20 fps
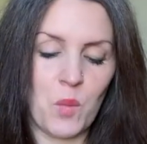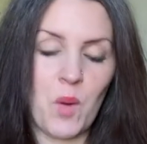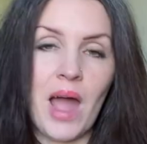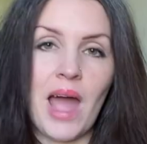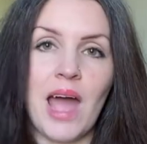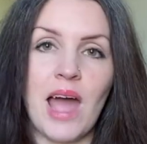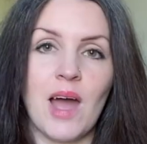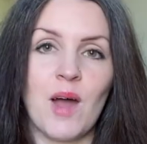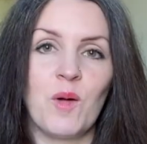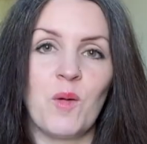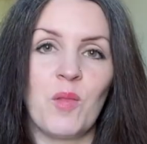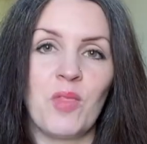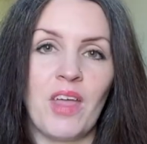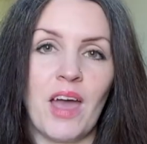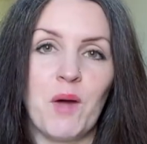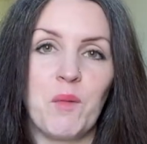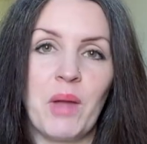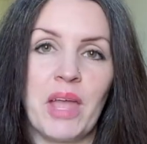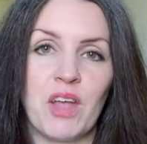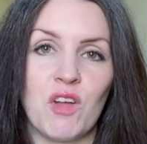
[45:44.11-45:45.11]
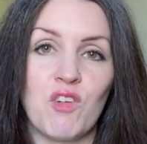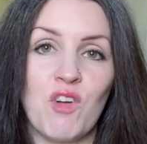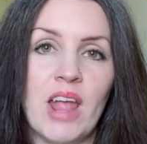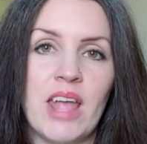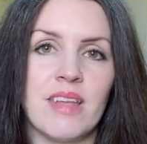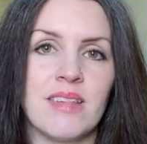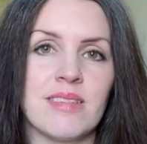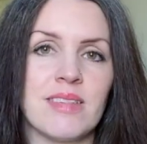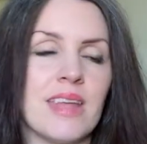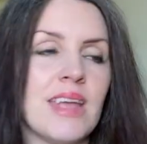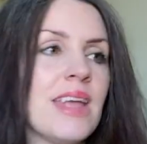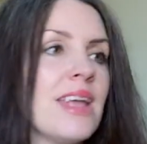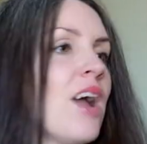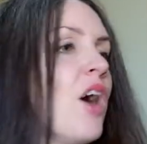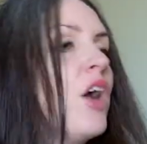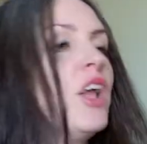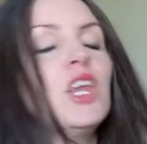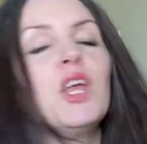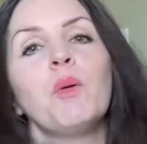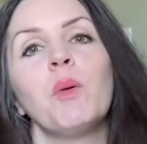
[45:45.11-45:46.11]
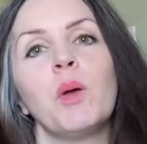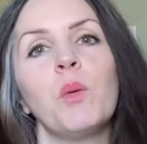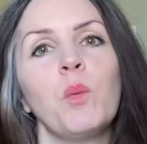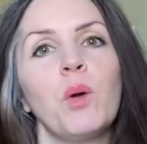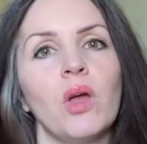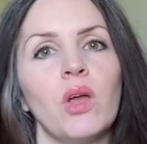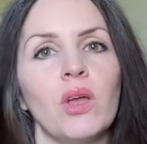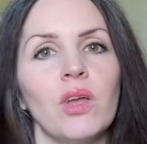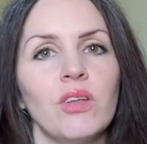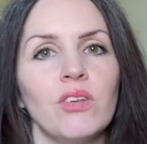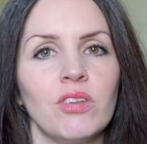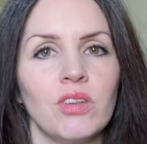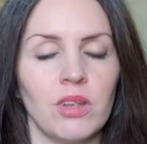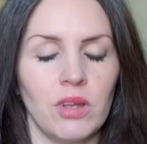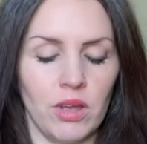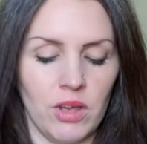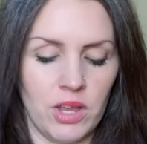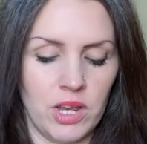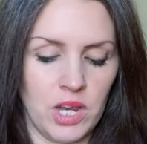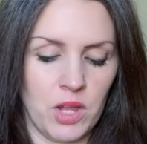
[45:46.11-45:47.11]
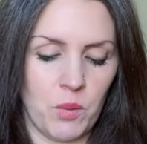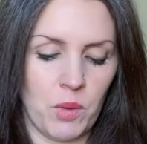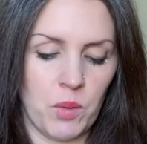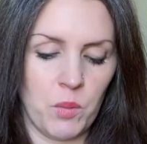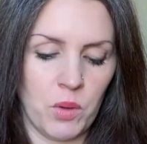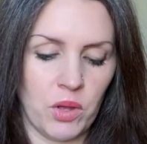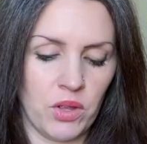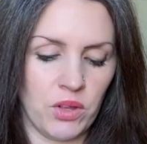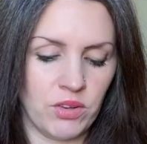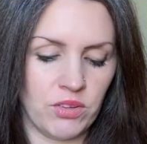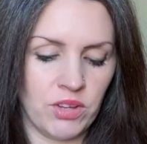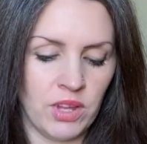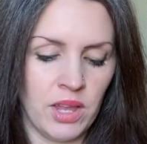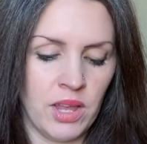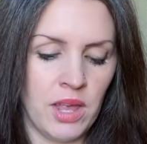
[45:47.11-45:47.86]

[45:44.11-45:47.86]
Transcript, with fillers: Wow, that went crazy. I know it would. I knew it would.